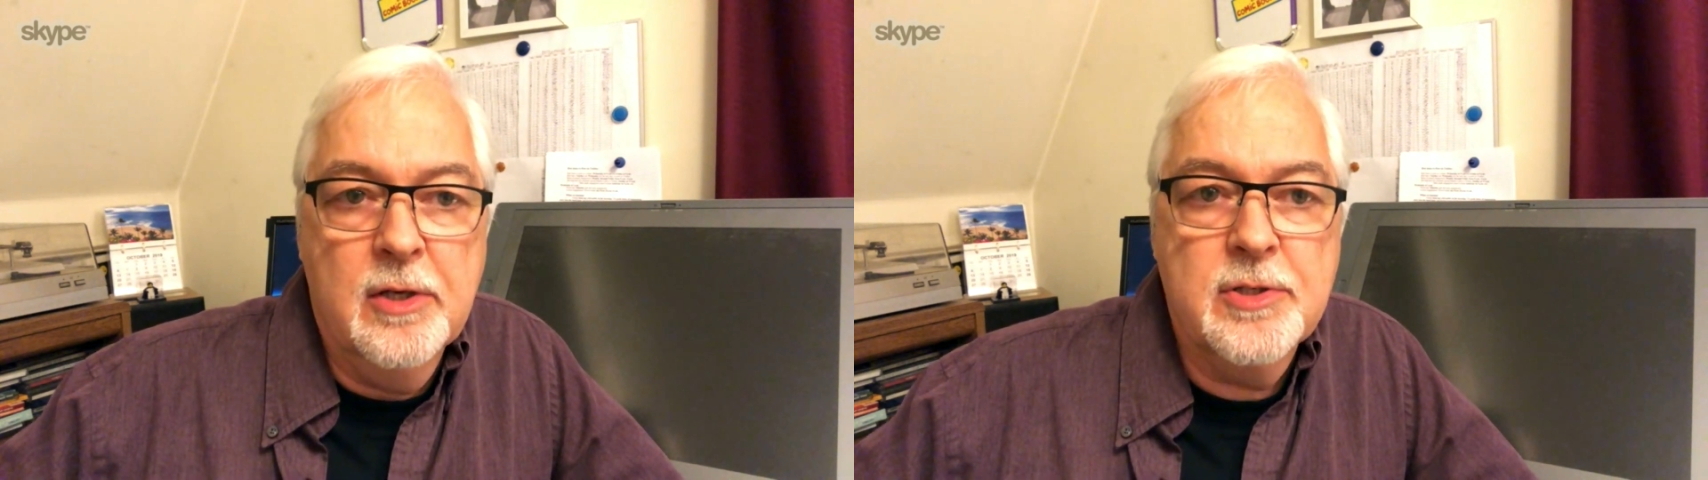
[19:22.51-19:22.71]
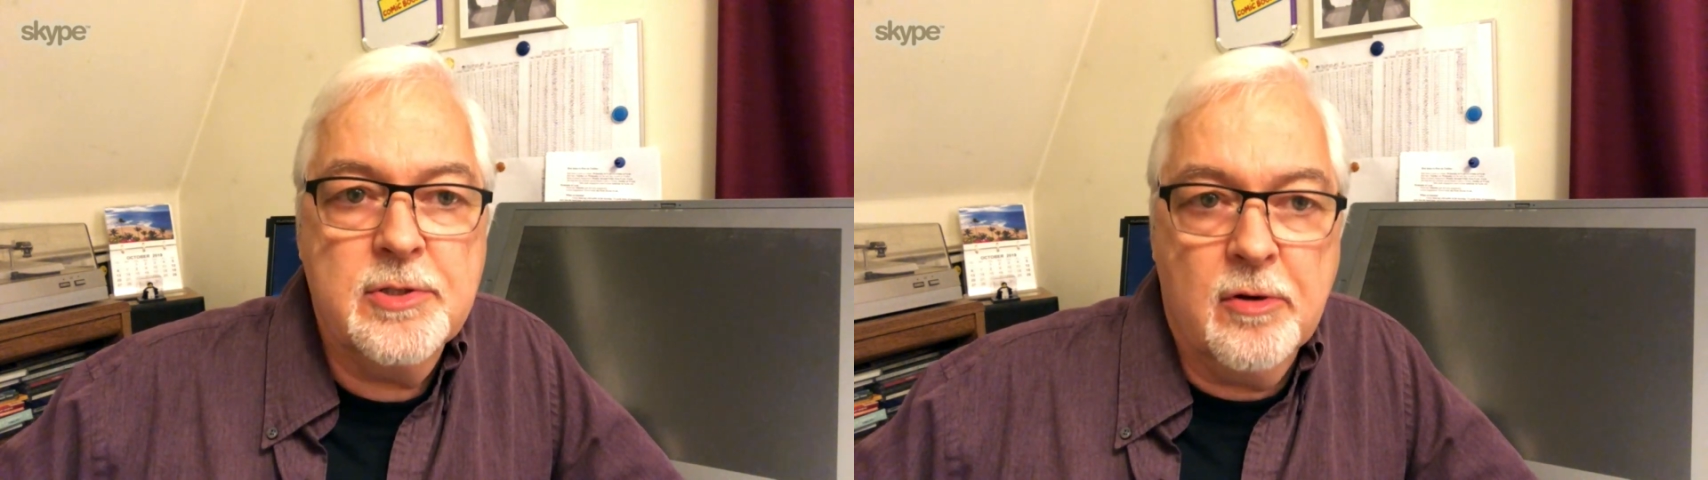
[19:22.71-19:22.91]

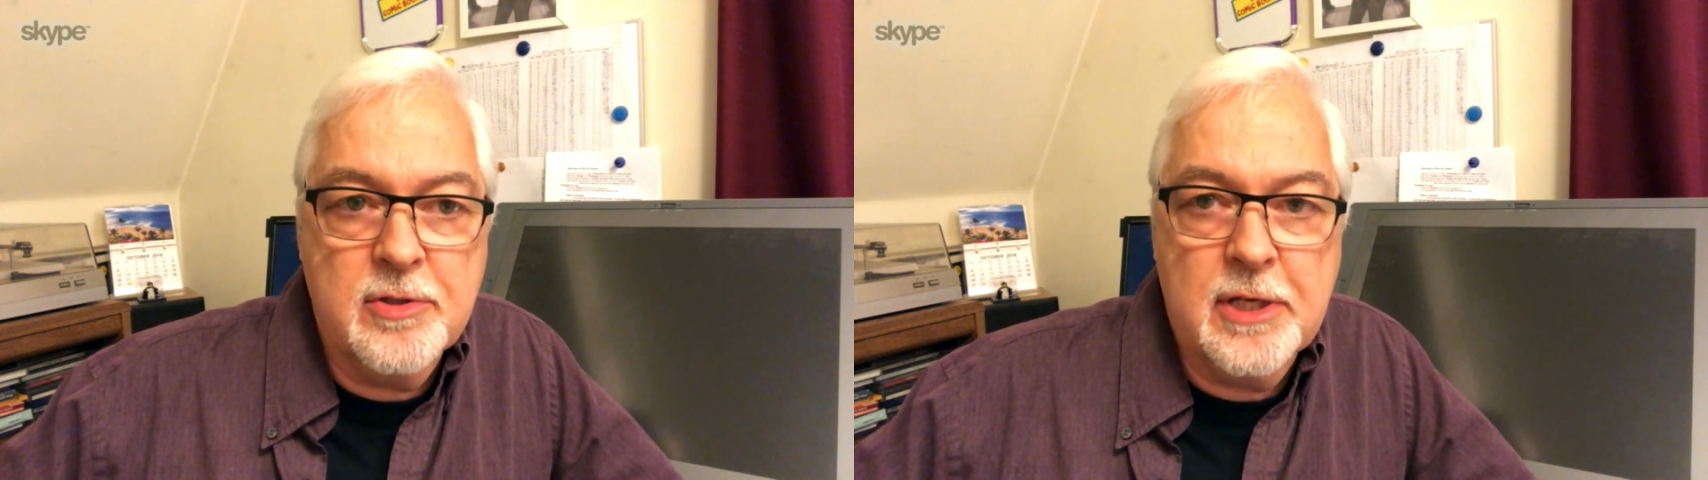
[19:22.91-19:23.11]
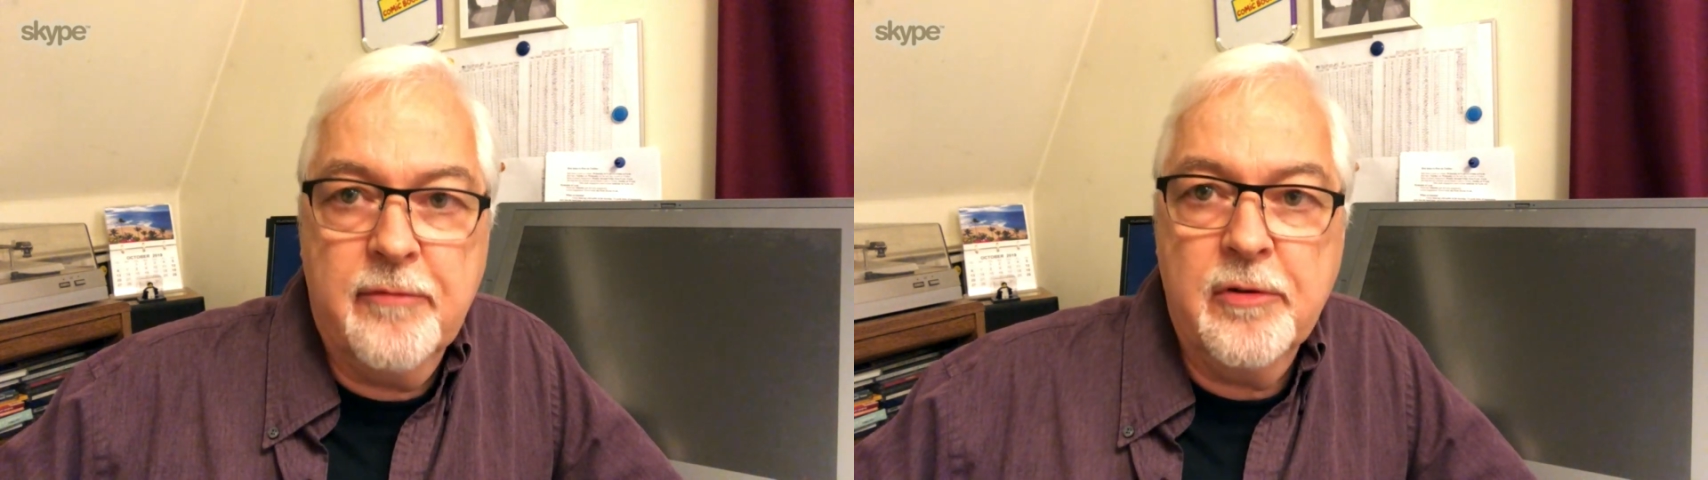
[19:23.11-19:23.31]

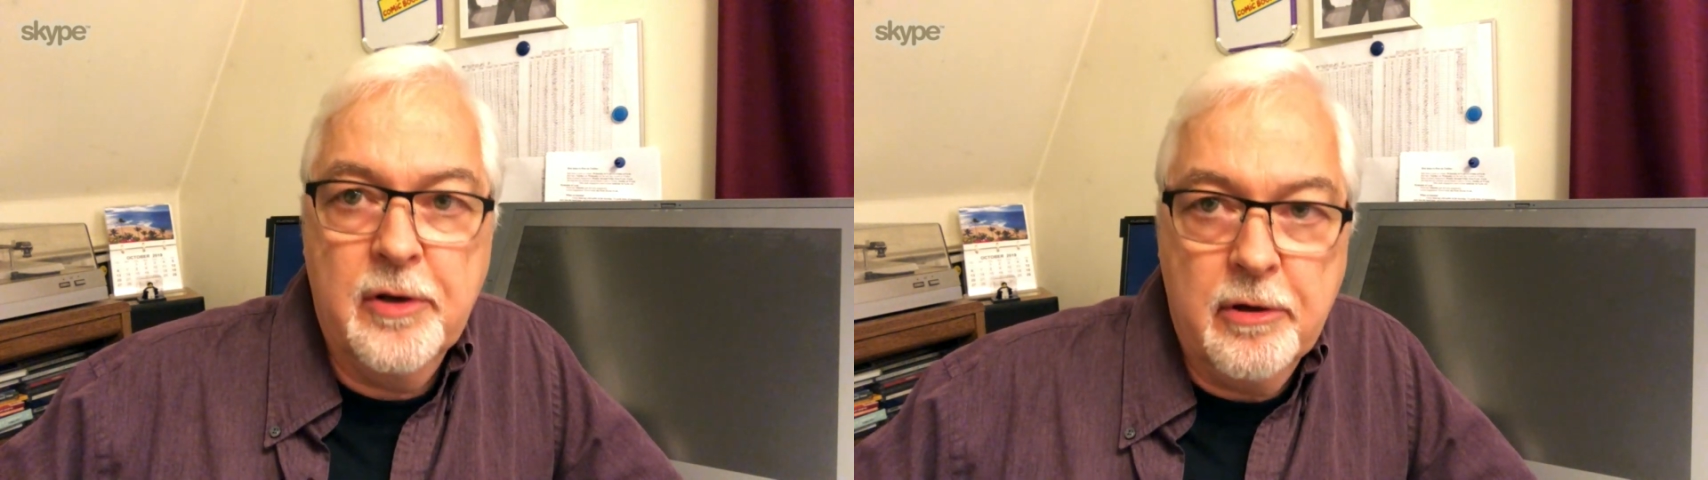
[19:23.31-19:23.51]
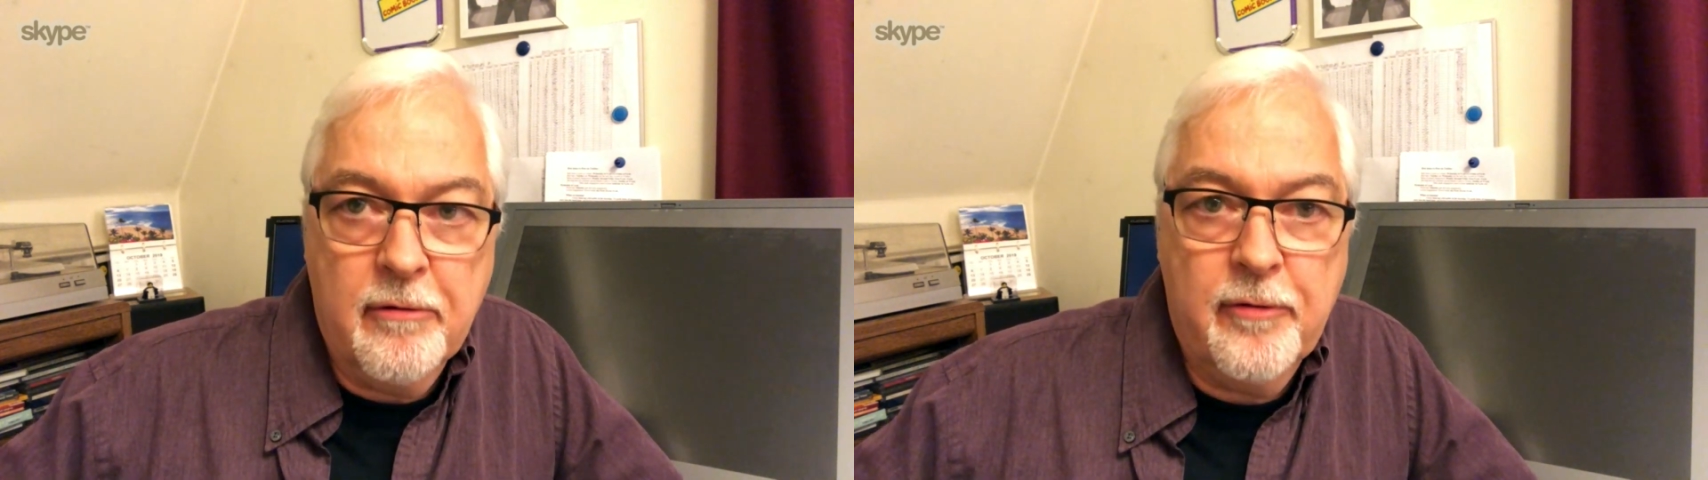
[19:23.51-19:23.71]
starts off with
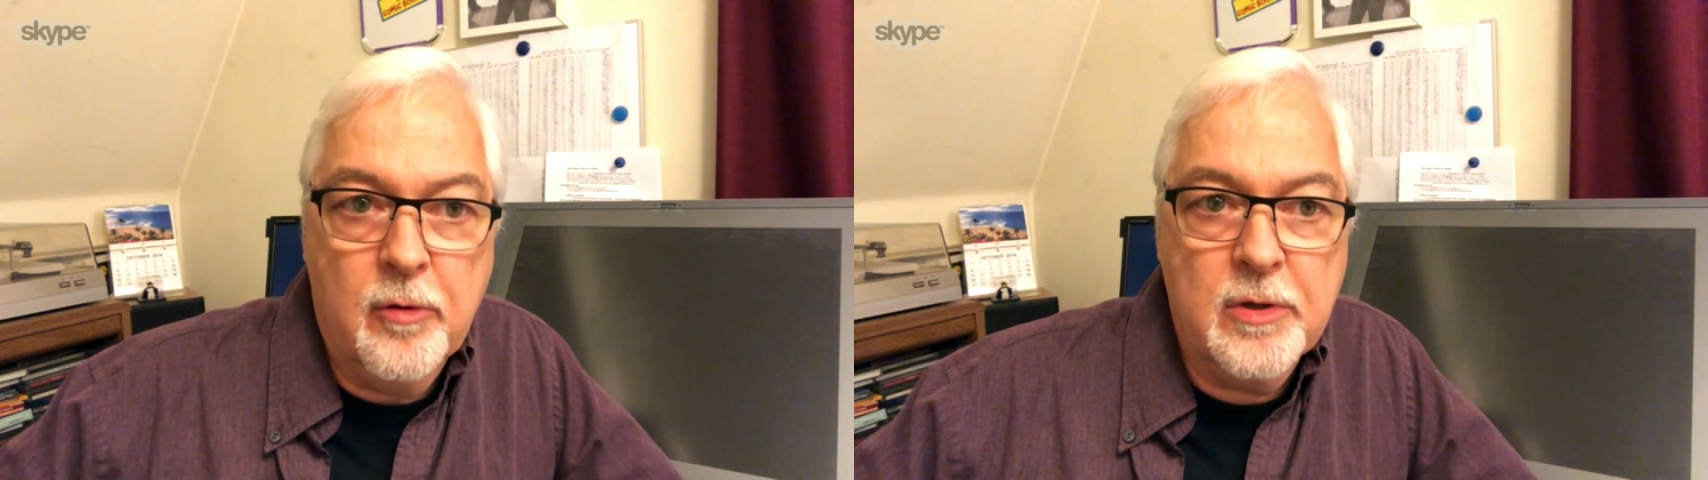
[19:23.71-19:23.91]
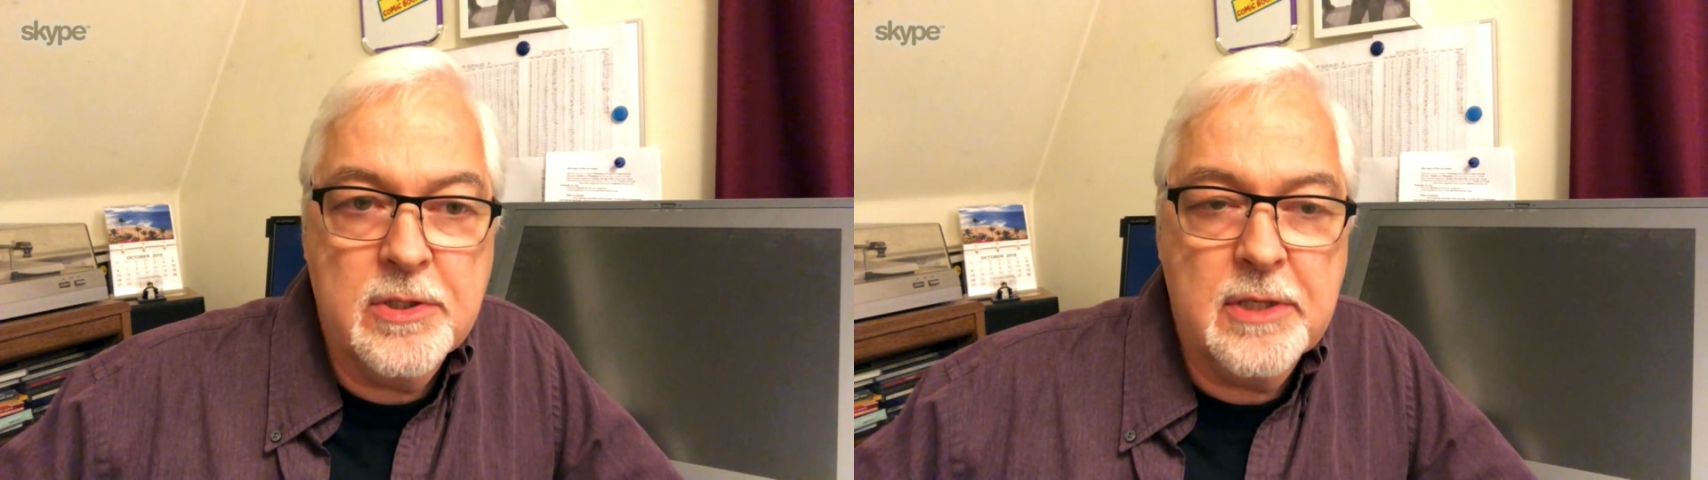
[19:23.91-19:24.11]
a narrow
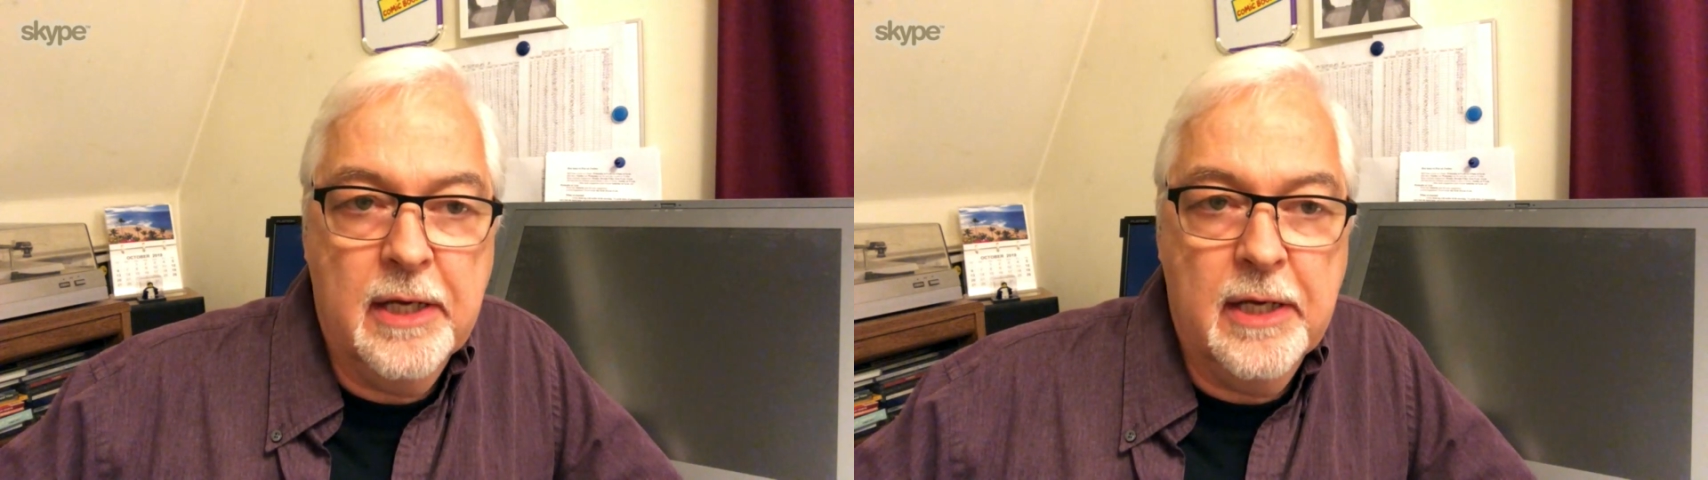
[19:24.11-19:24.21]
focus